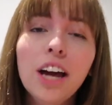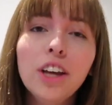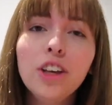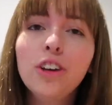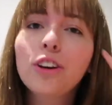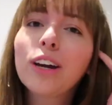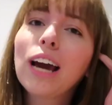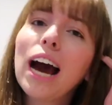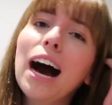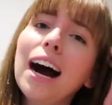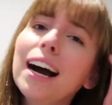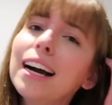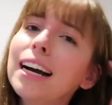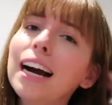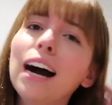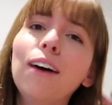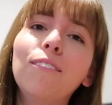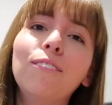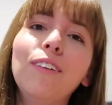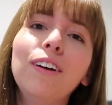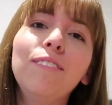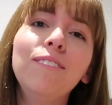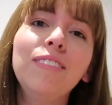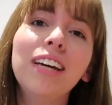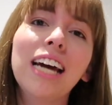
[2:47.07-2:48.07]
"You can't
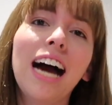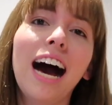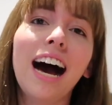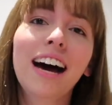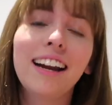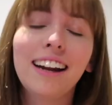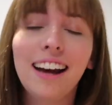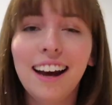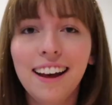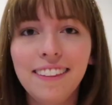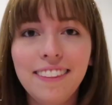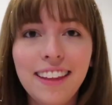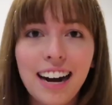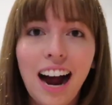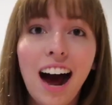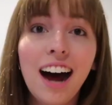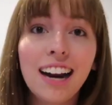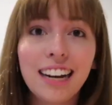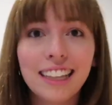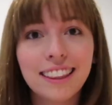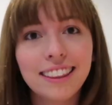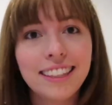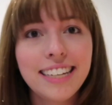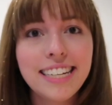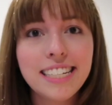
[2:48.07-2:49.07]
come with me, Anna," and then
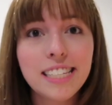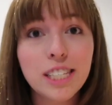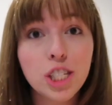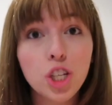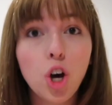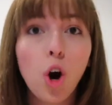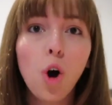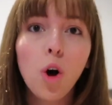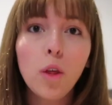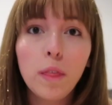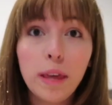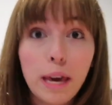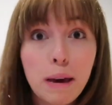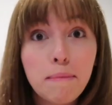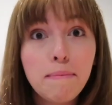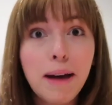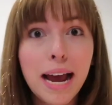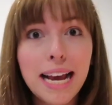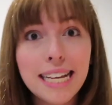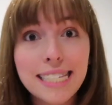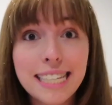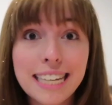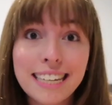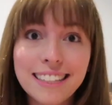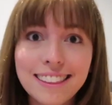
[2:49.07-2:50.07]
Anna lists all the
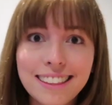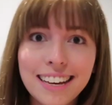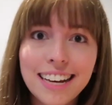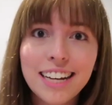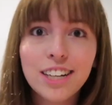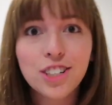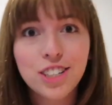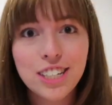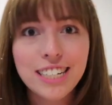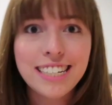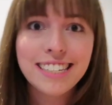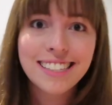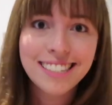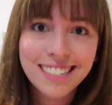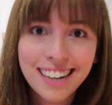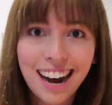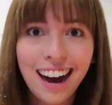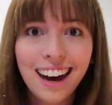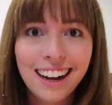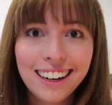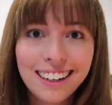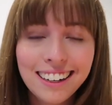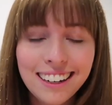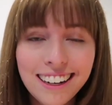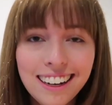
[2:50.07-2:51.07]
amazing things she's
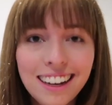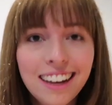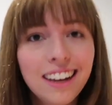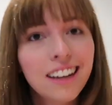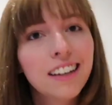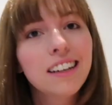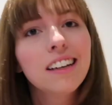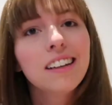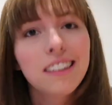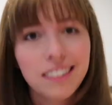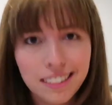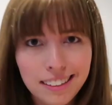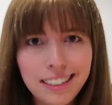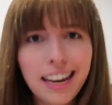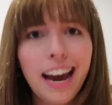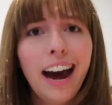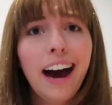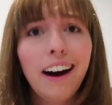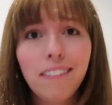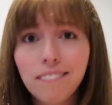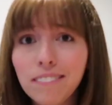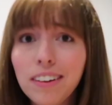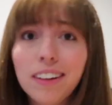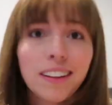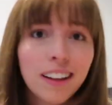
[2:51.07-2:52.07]
done. Yeah.